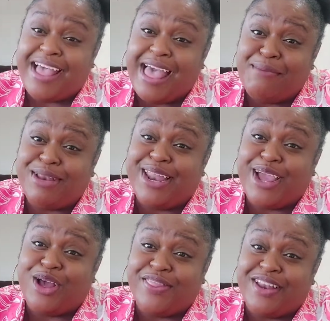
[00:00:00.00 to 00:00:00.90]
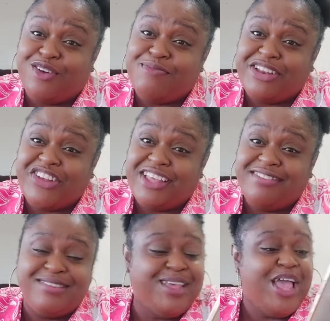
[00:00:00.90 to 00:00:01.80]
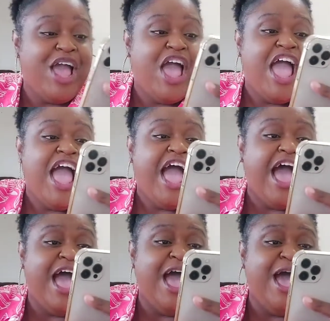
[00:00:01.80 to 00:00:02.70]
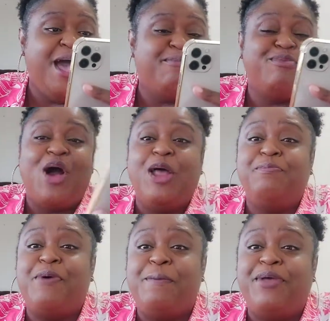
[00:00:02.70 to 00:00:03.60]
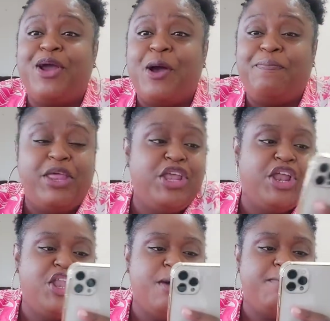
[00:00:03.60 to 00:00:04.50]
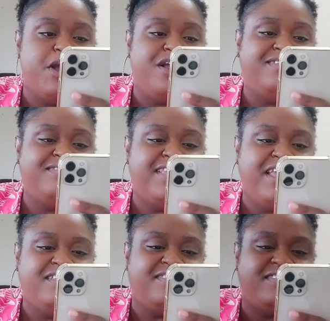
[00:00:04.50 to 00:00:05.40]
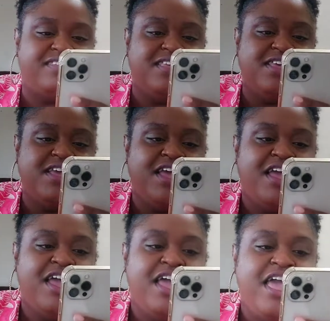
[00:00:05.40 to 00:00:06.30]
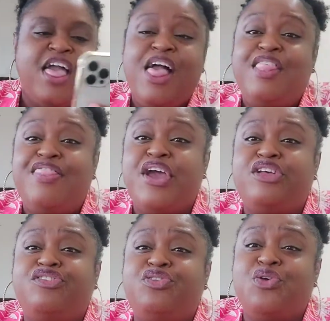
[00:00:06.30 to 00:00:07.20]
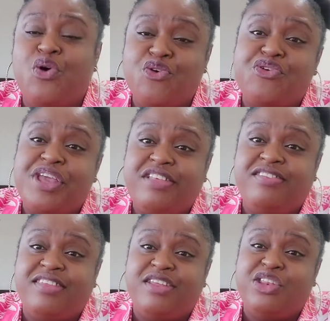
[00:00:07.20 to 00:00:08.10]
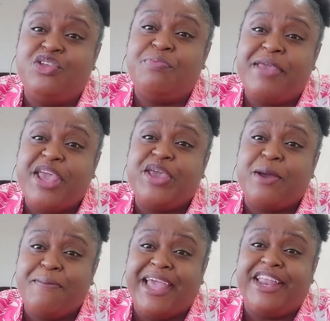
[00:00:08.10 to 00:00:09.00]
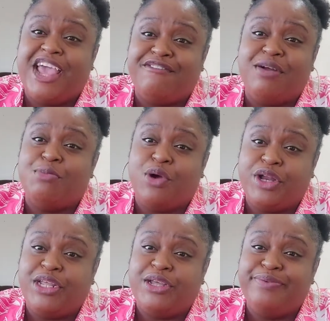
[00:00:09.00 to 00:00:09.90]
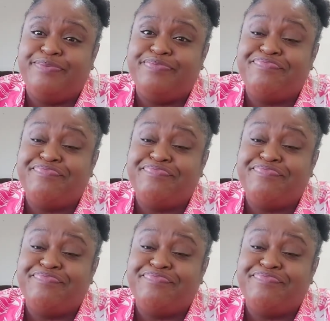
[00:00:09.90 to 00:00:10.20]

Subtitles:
I'm glad I got that off my chest. Unpopular opinion number 6. There's no reason to make your bed every morning.